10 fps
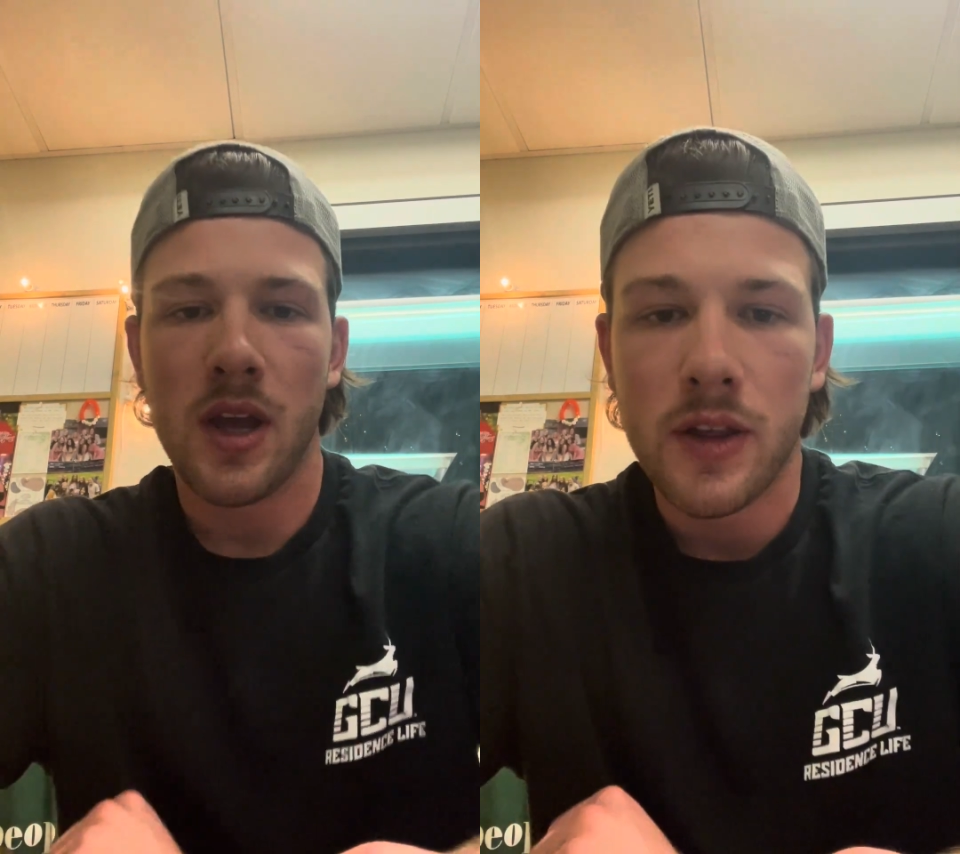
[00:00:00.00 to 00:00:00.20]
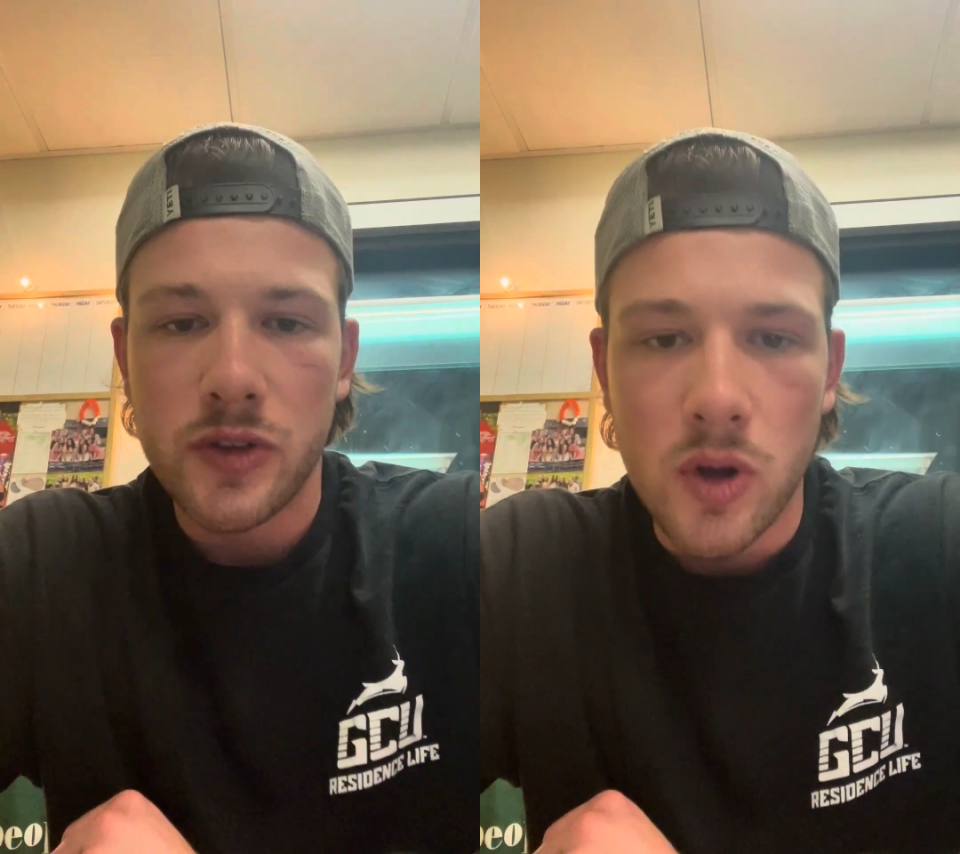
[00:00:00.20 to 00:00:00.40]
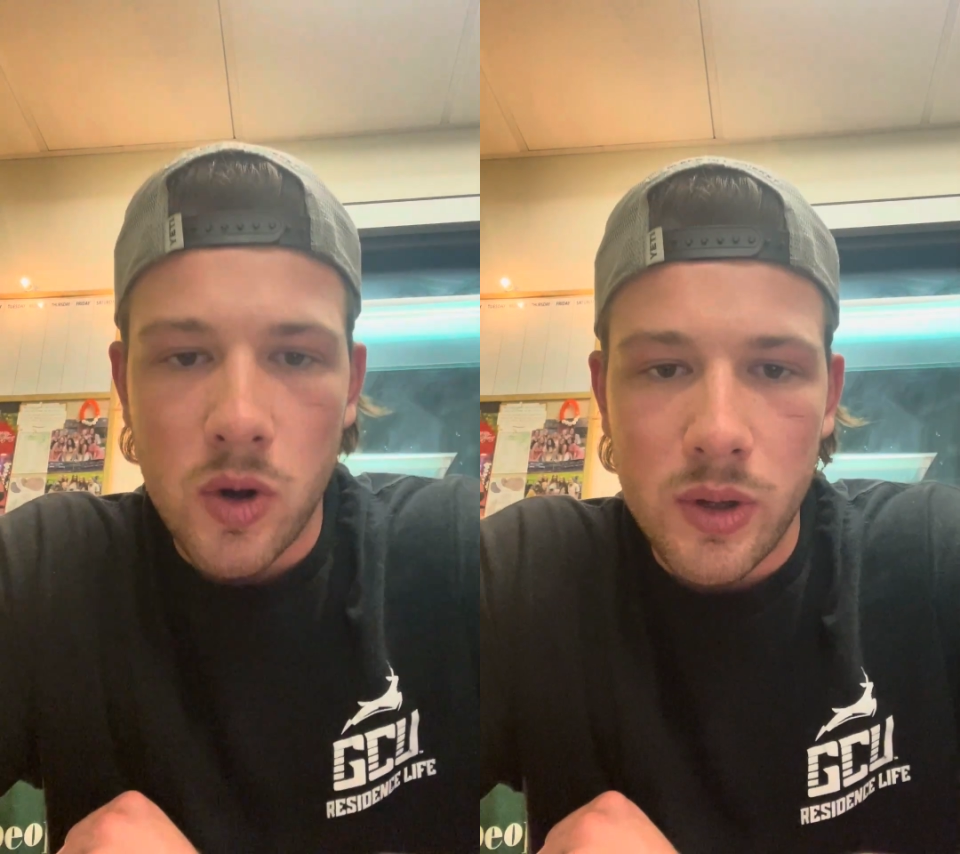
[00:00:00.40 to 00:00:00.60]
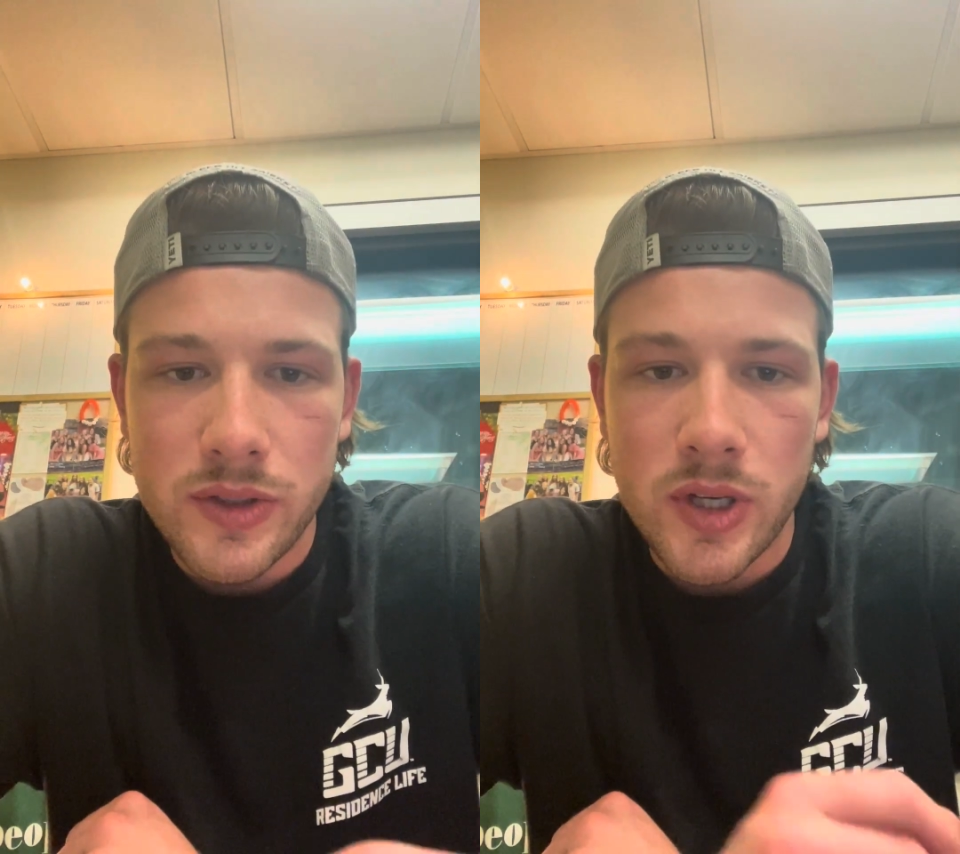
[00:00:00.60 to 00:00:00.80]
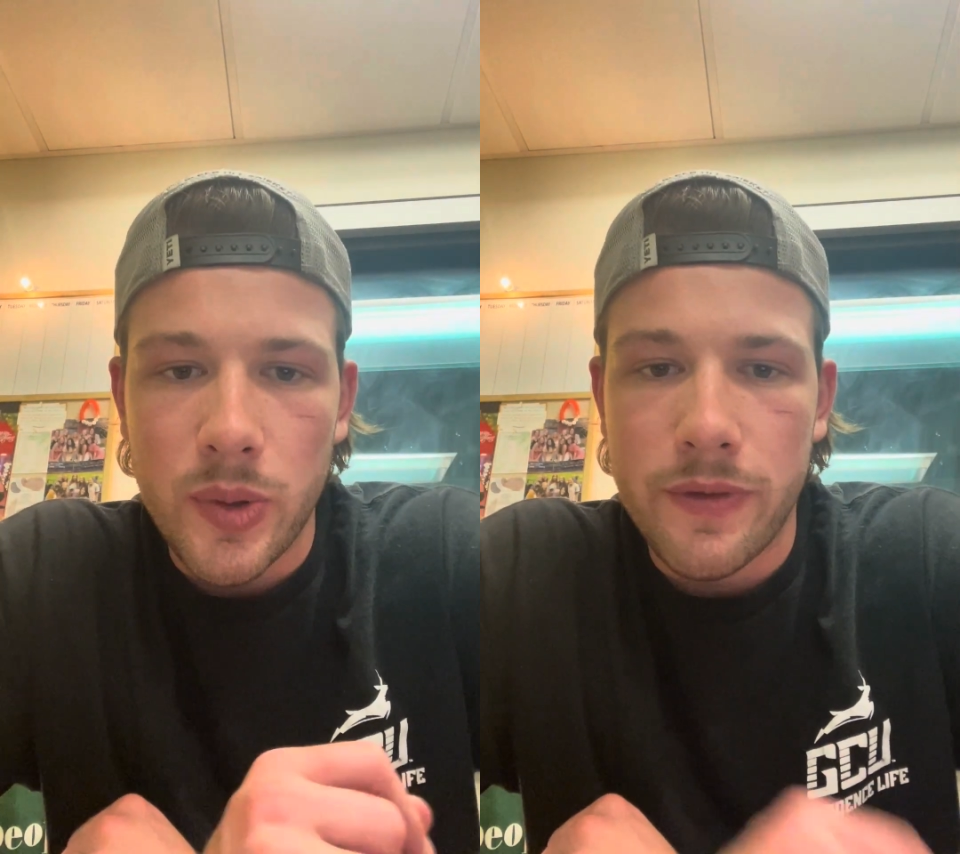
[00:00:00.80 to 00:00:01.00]
So let's
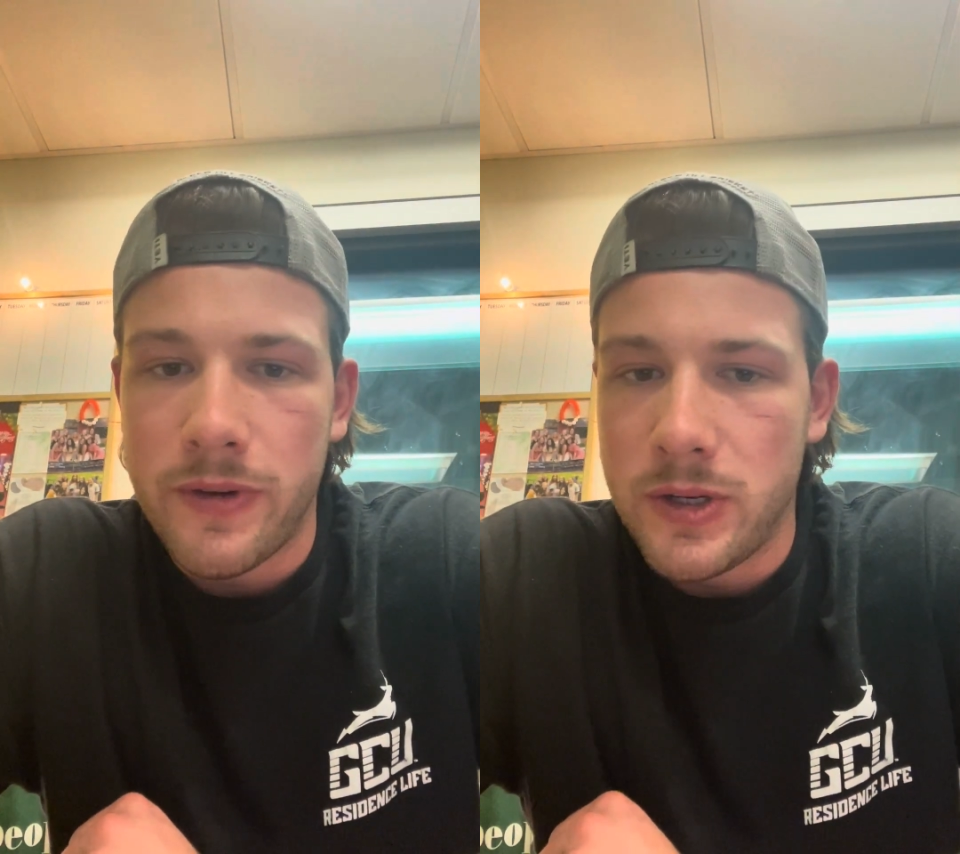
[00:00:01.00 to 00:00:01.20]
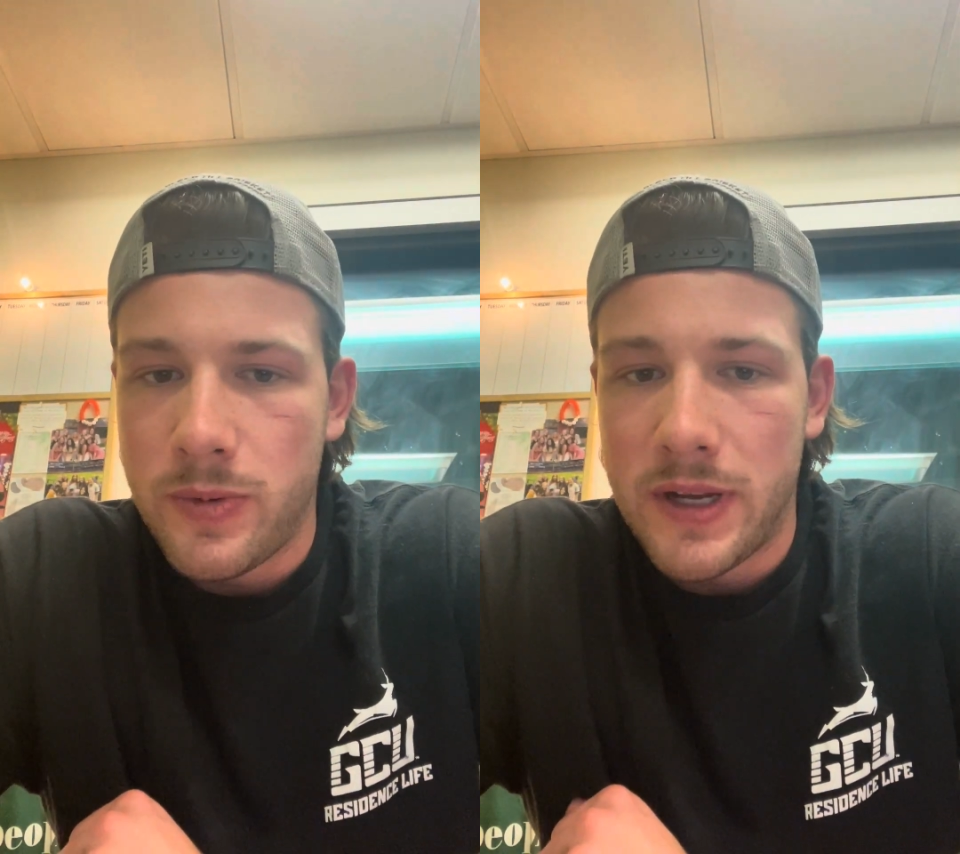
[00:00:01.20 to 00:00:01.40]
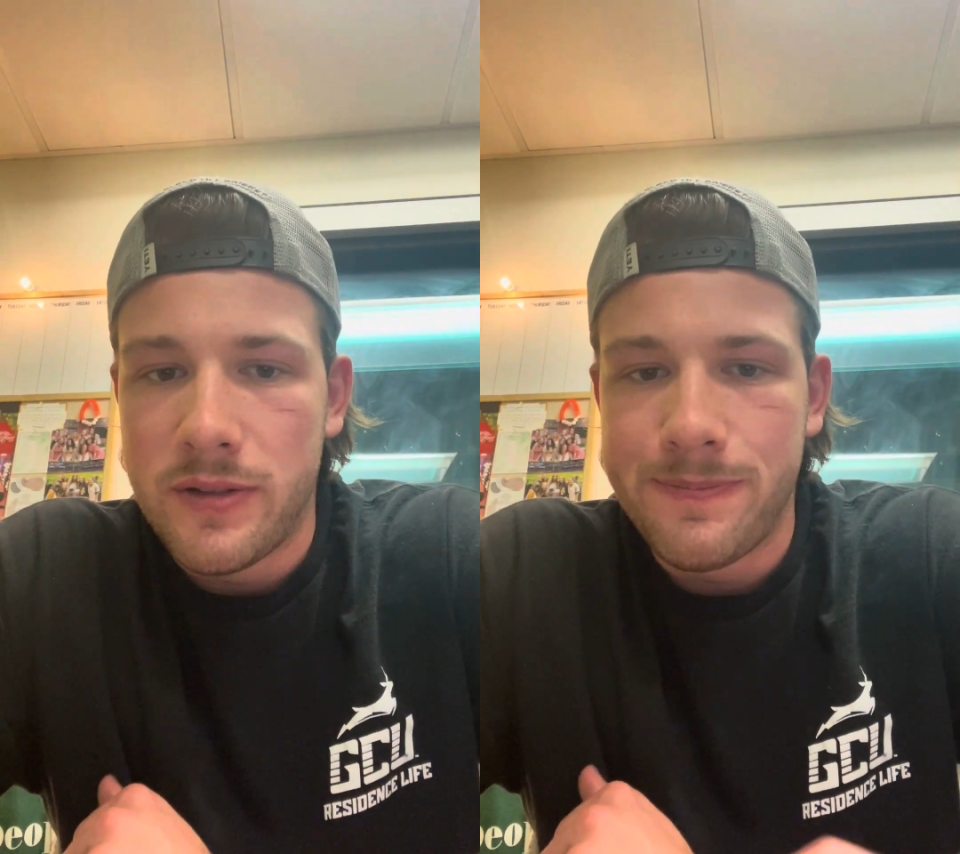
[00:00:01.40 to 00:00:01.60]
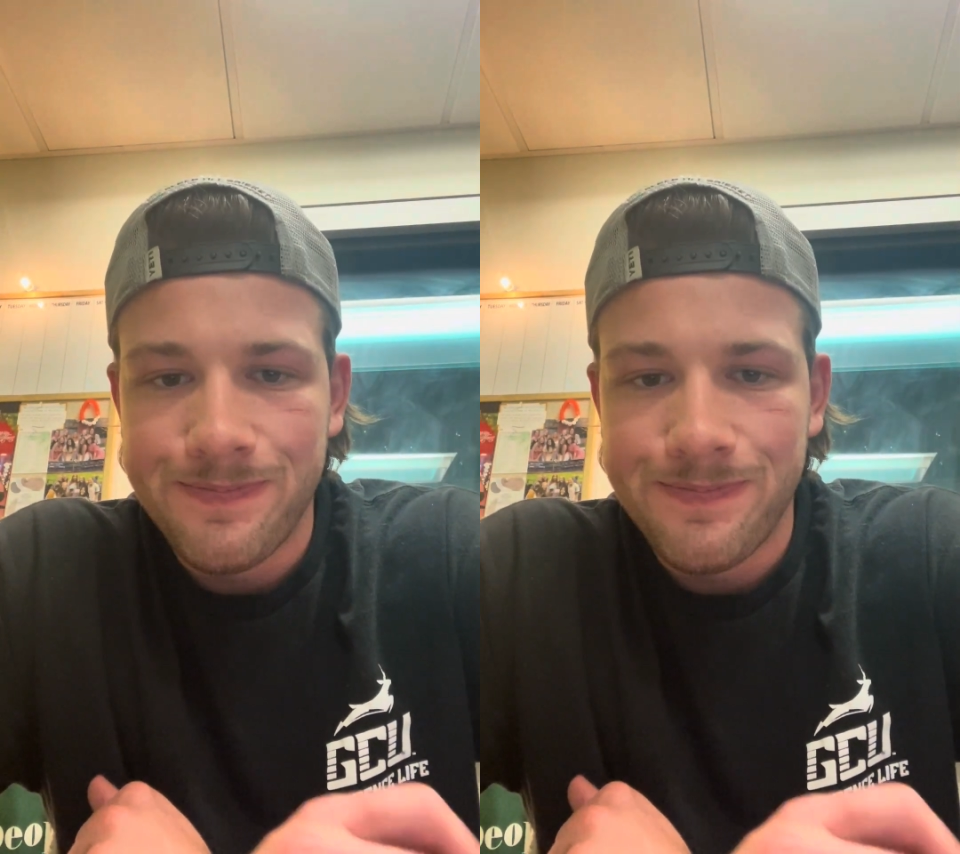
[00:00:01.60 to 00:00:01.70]
start with the French press.